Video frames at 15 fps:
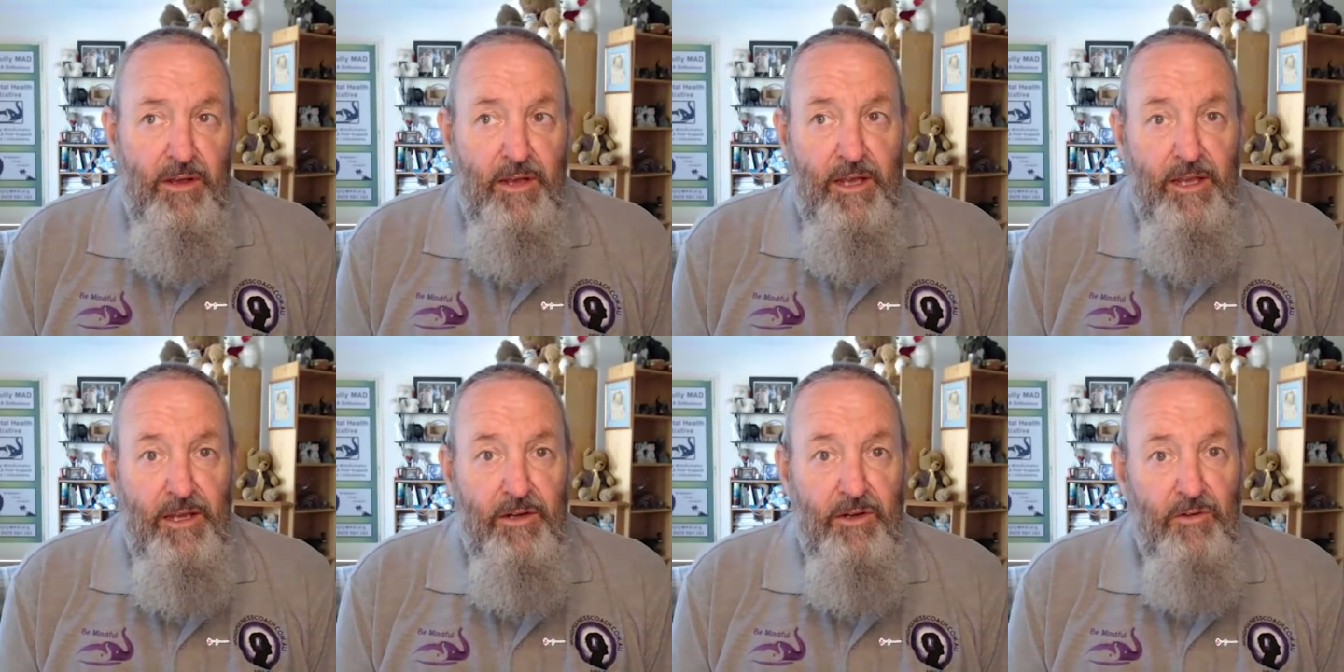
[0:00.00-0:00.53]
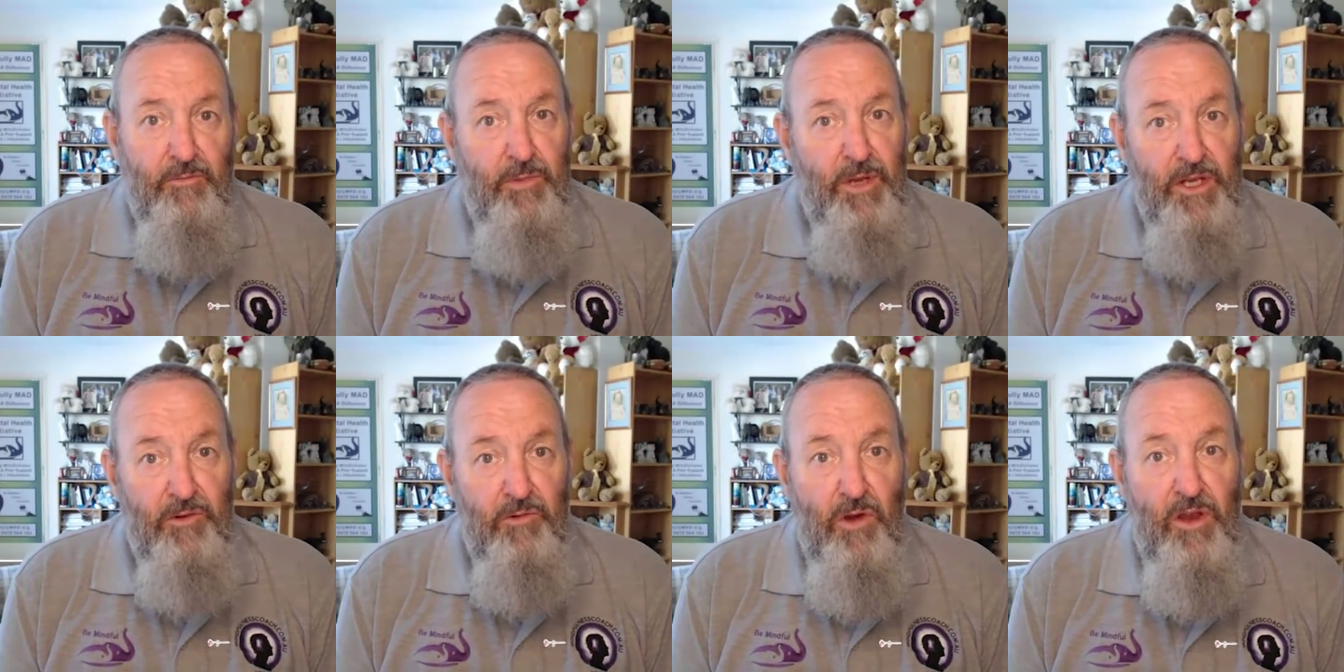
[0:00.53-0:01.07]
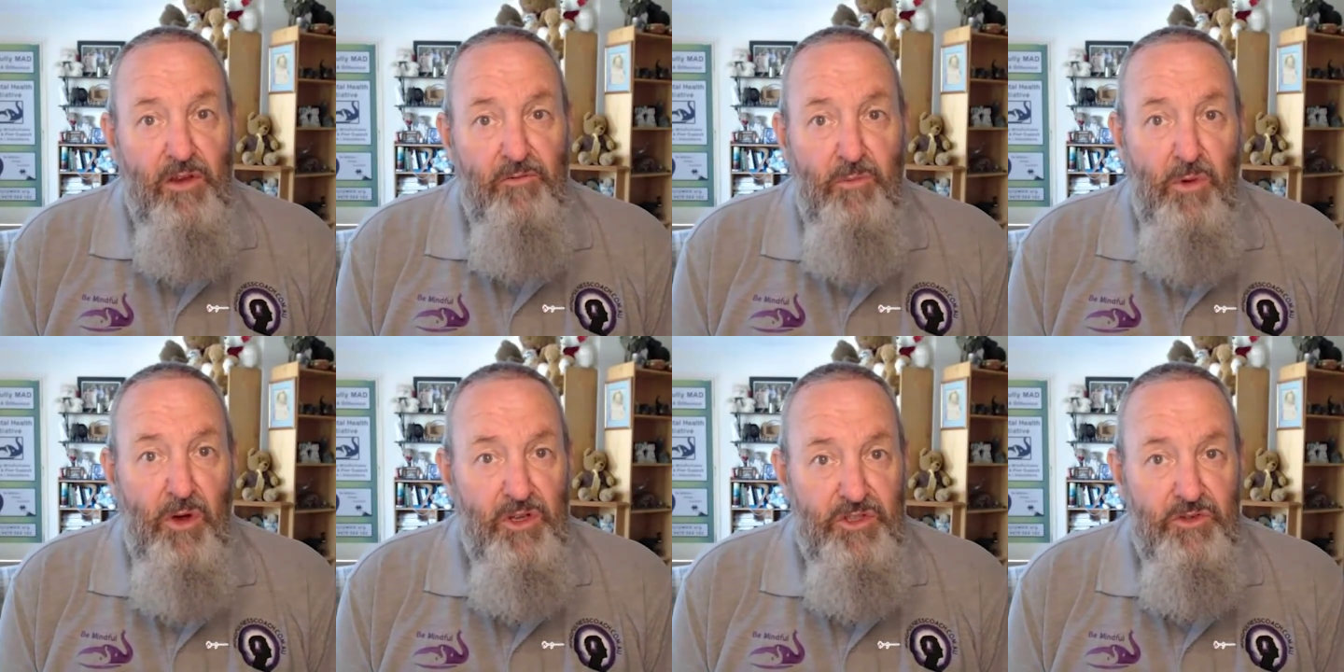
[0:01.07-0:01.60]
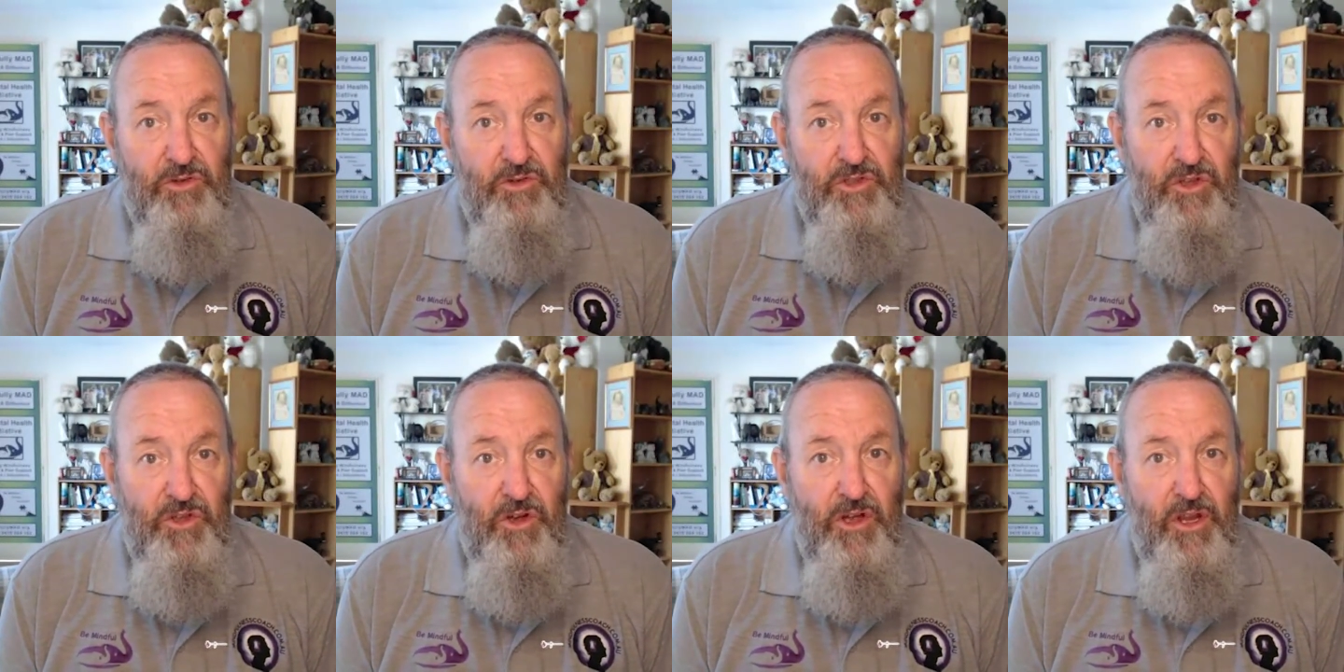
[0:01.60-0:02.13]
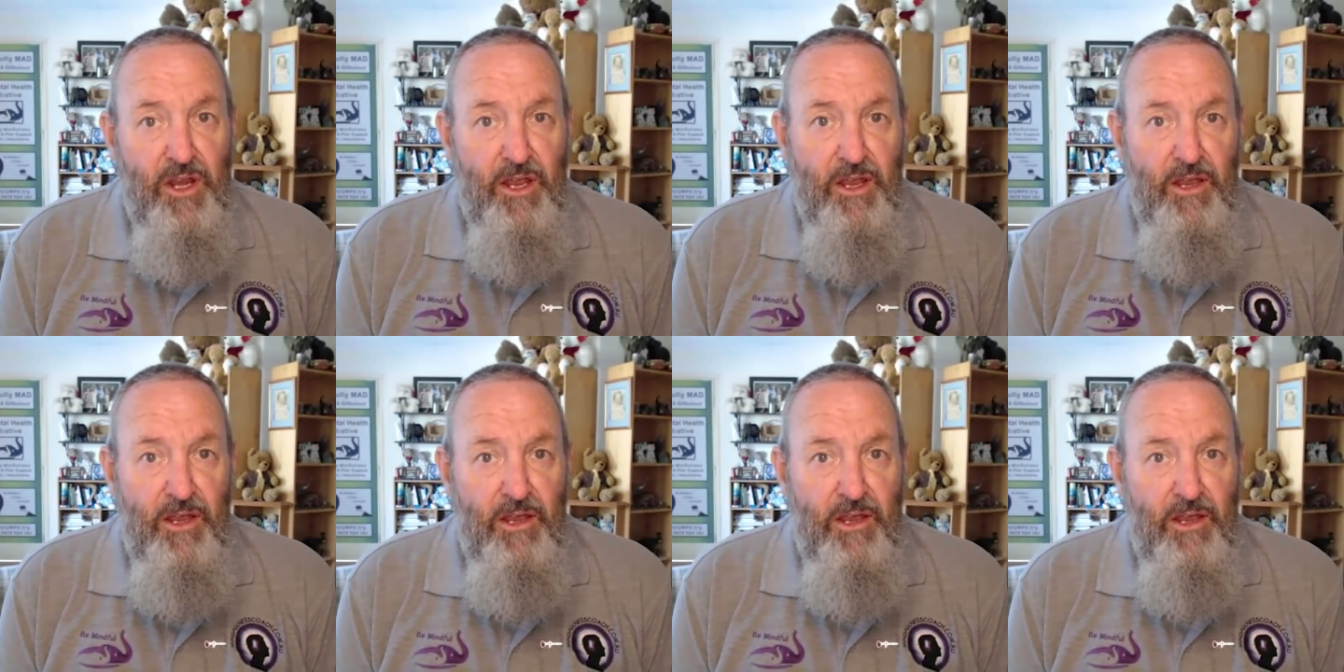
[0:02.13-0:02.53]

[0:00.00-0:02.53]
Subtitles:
and I've been grieved by suicide.